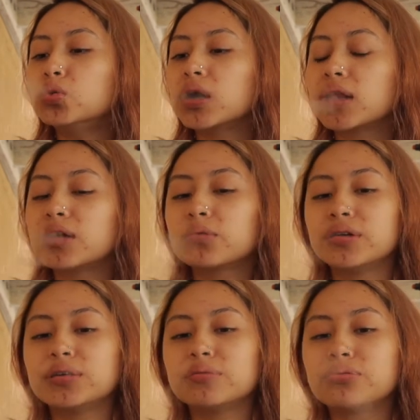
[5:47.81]
I like
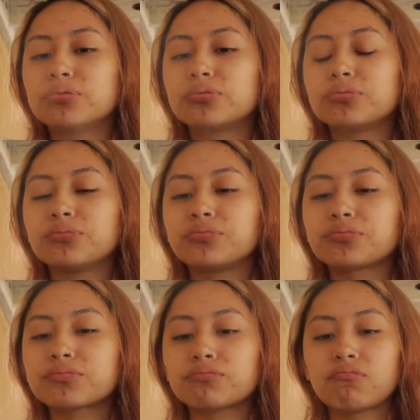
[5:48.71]
reading
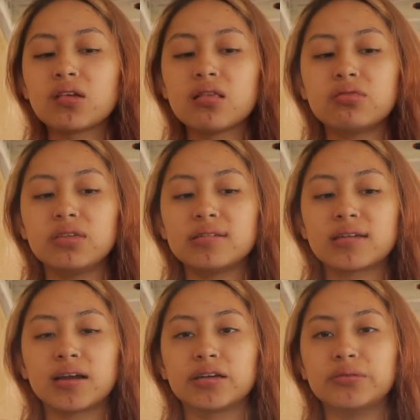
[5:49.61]
things
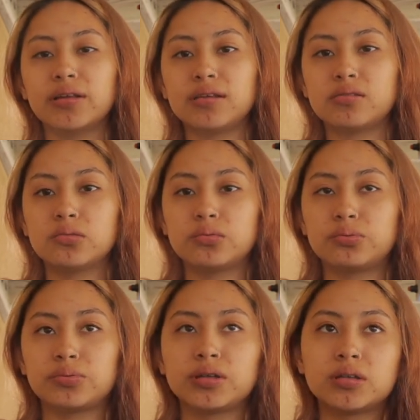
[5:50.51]
that I can relate to
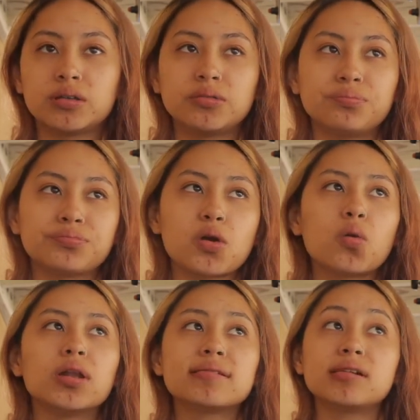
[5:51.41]

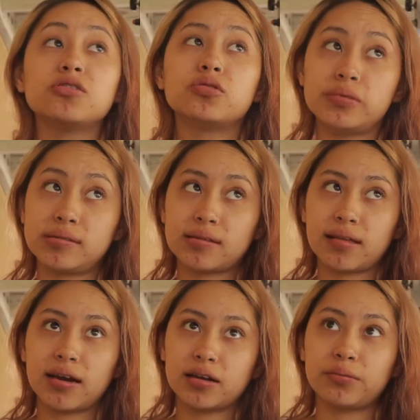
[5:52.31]
or listening to music
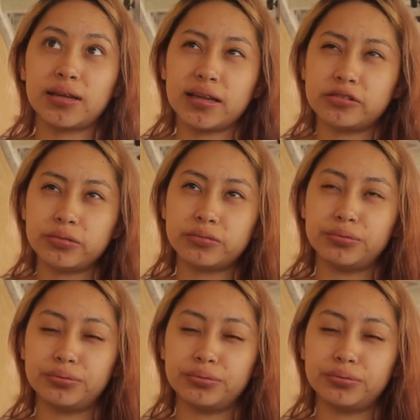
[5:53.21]
that I can relate to